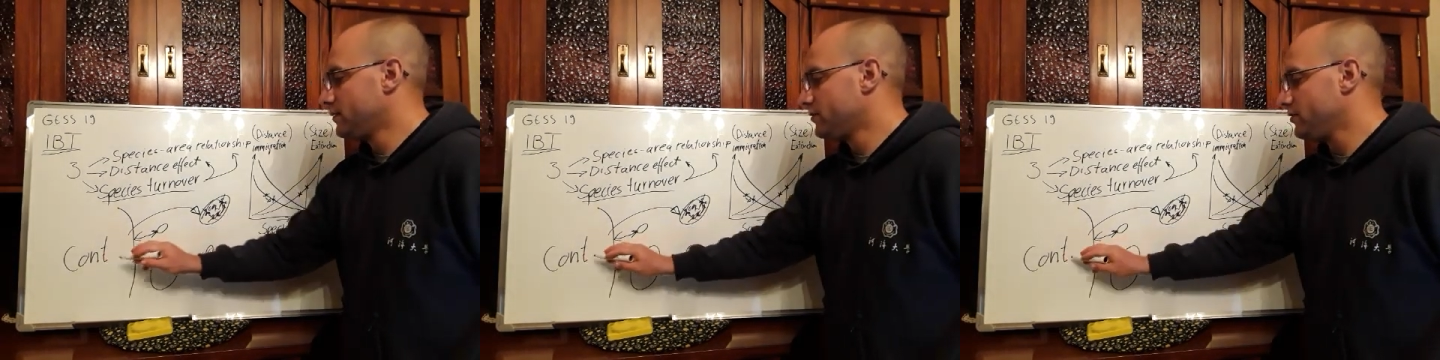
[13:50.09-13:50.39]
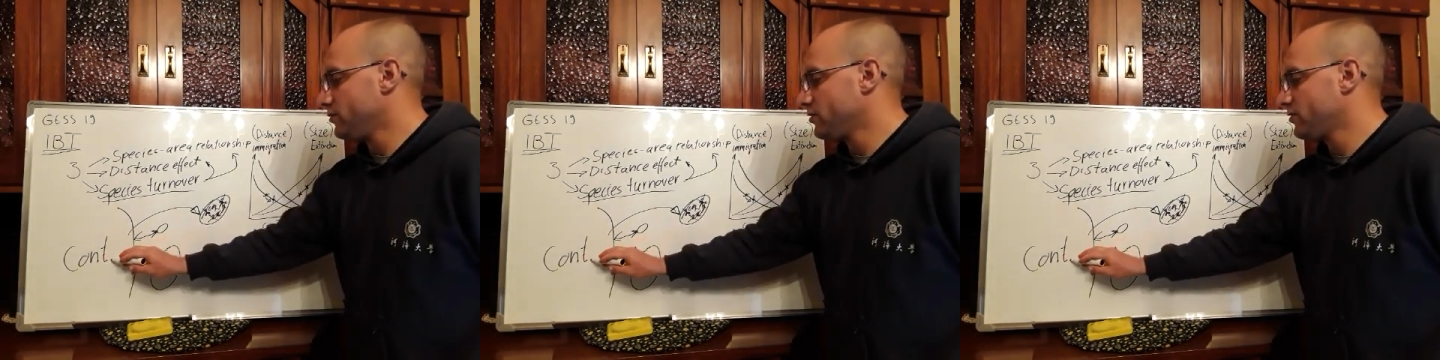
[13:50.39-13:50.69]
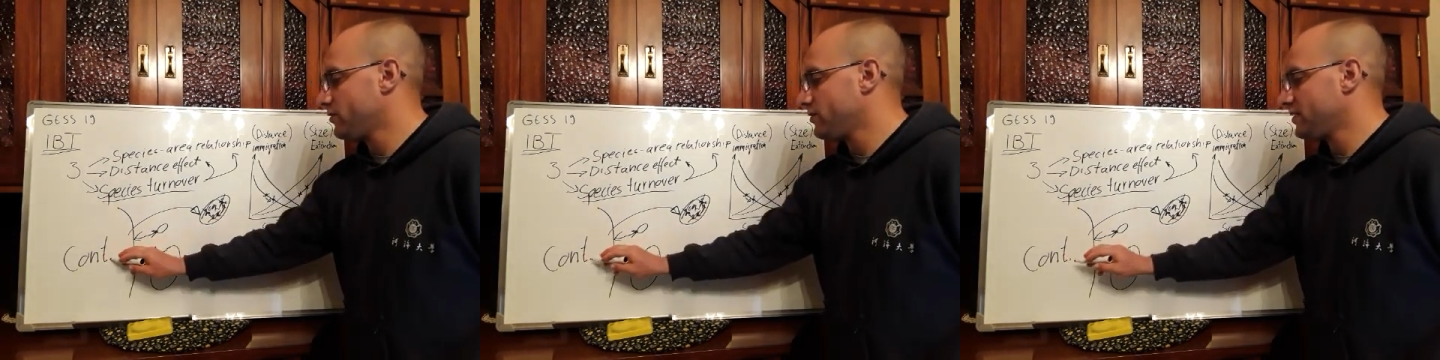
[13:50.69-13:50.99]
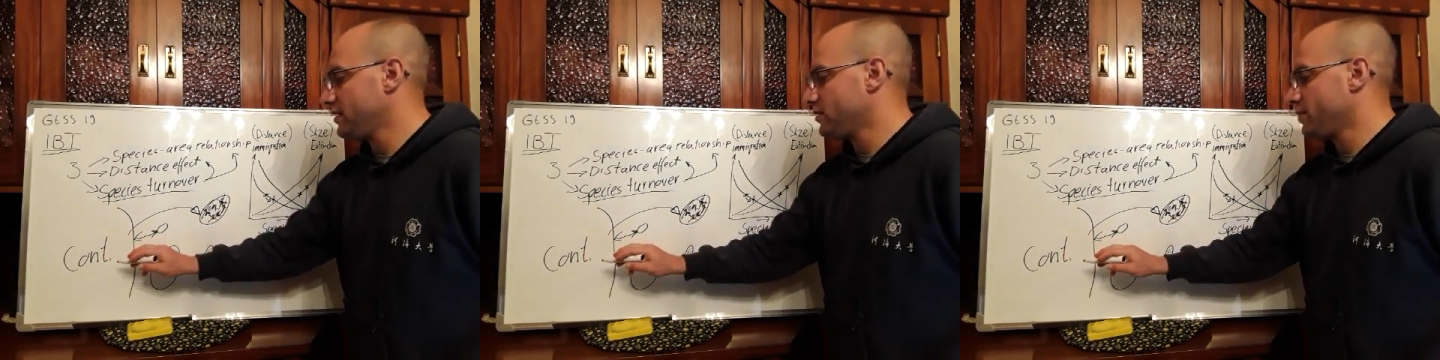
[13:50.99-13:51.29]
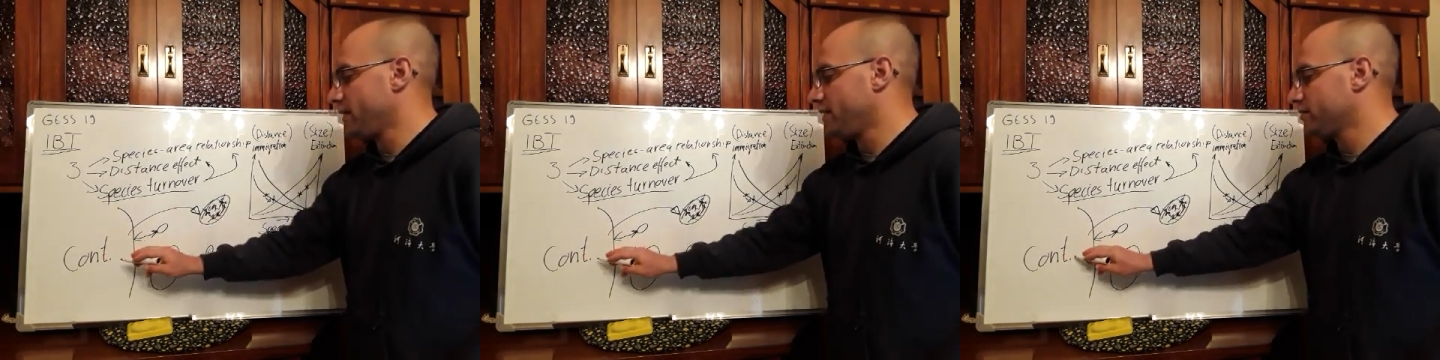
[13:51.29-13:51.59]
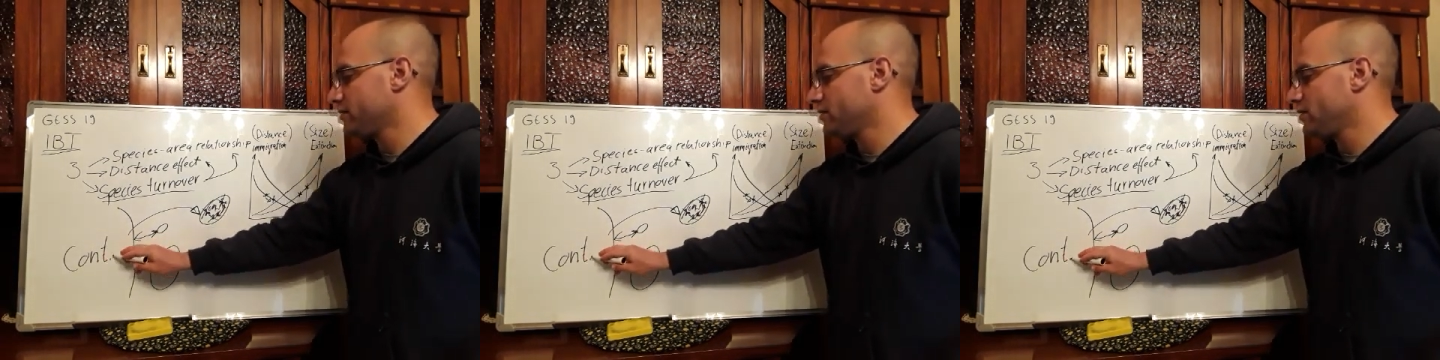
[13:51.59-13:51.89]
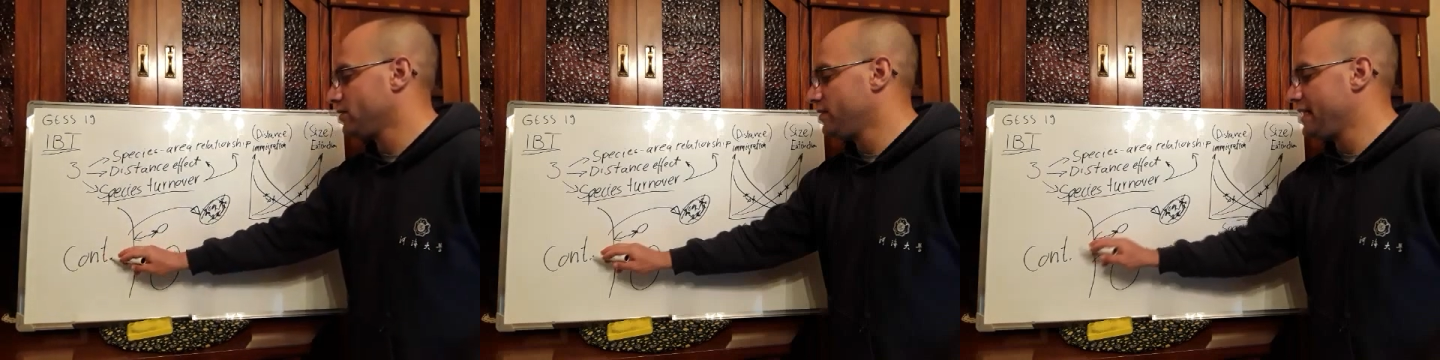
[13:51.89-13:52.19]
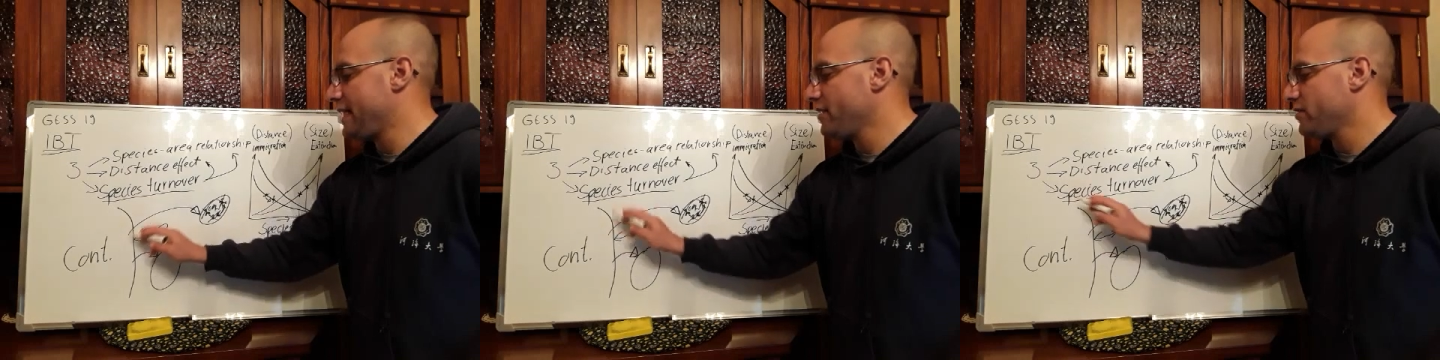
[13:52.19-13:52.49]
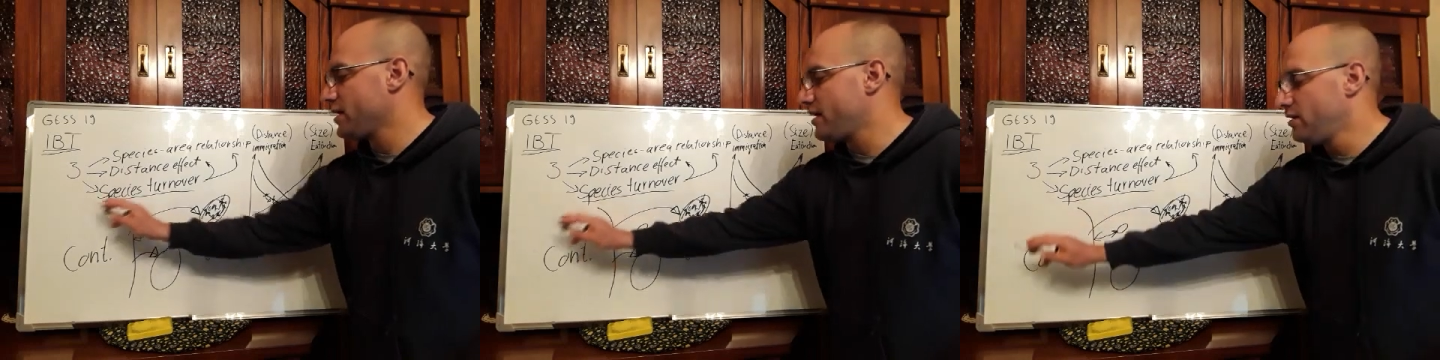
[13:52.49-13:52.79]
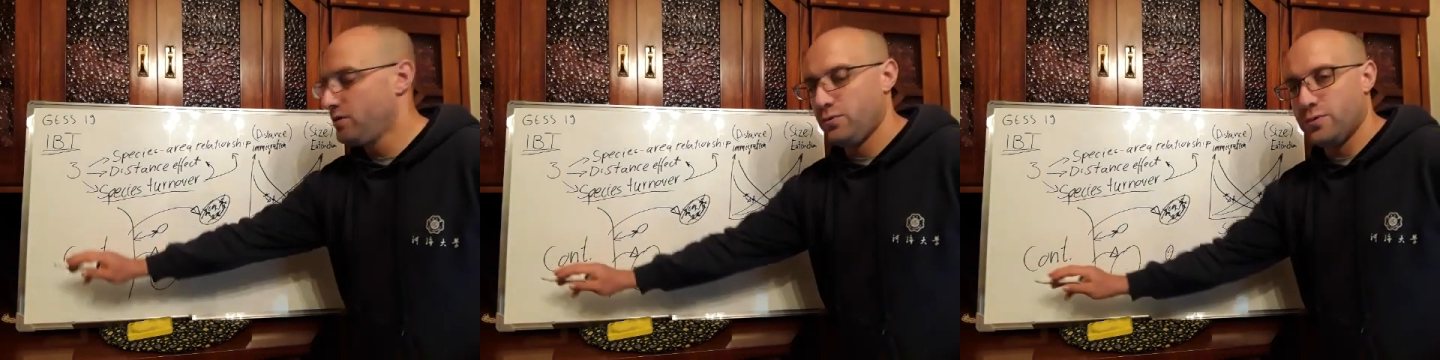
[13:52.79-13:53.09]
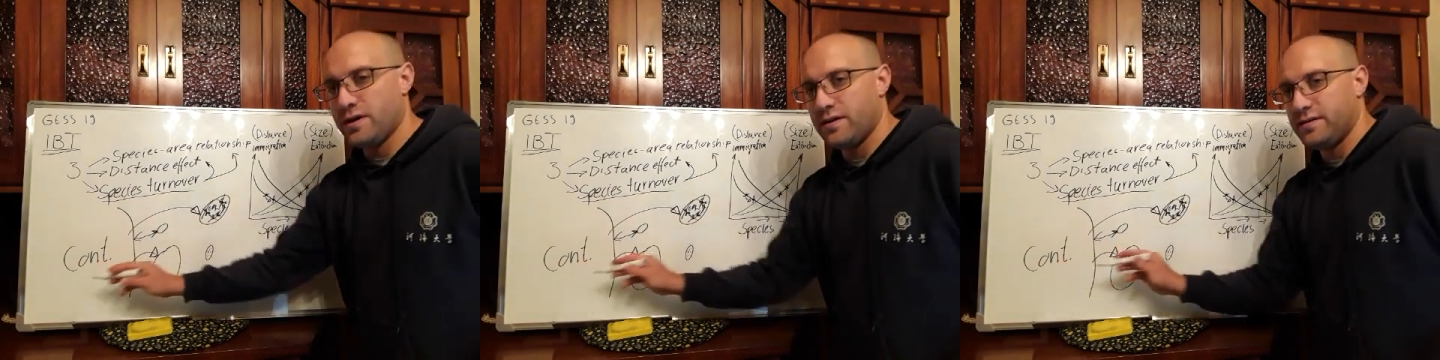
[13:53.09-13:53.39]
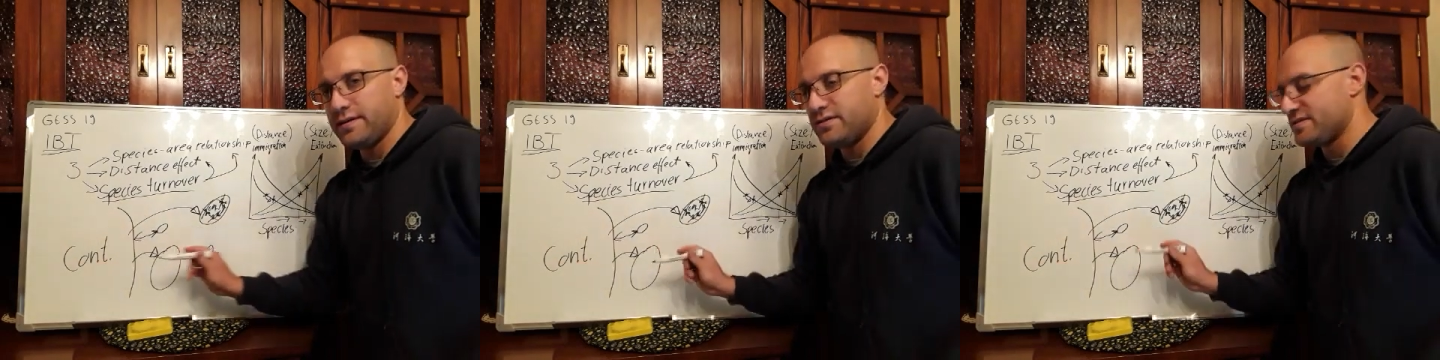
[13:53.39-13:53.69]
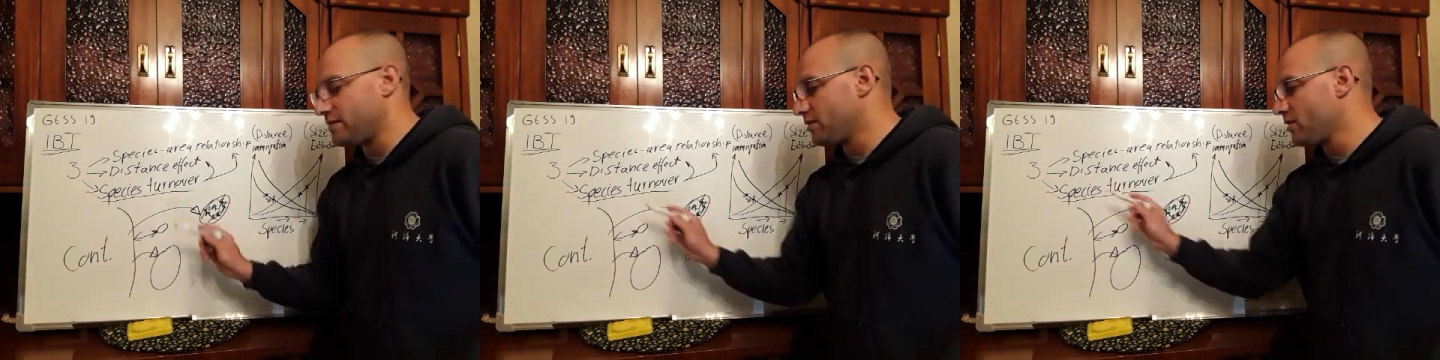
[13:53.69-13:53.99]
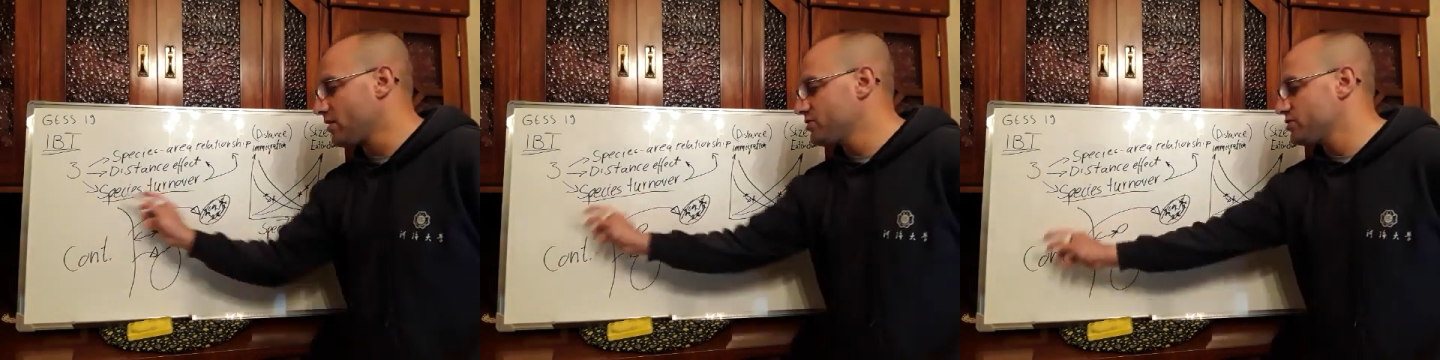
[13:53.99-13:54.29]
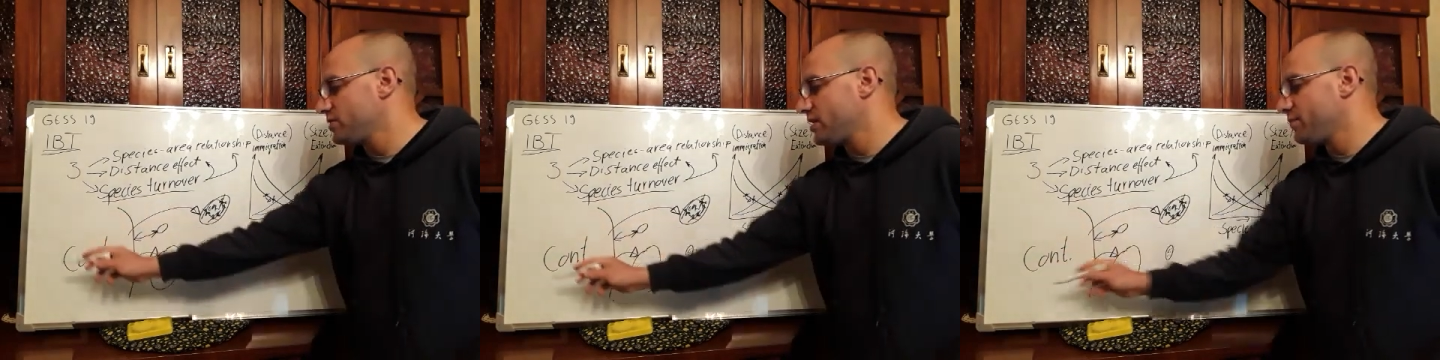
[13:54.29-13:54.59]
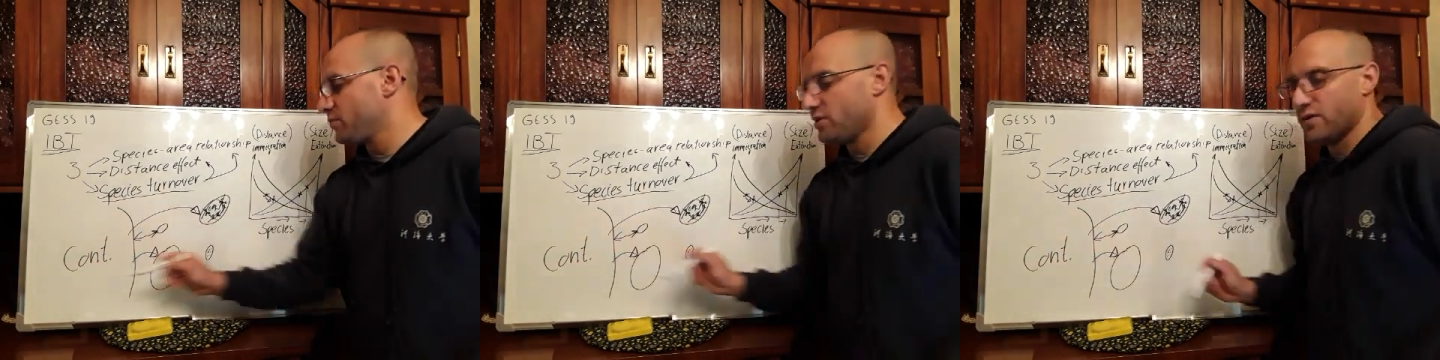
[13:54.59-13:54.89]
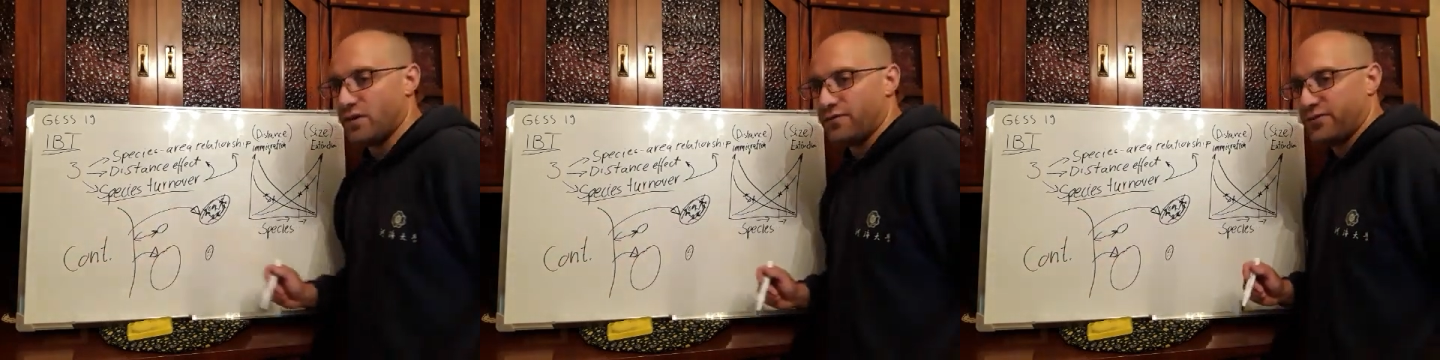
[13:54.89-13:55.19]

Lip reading: So just to think about an area where there's a larger number of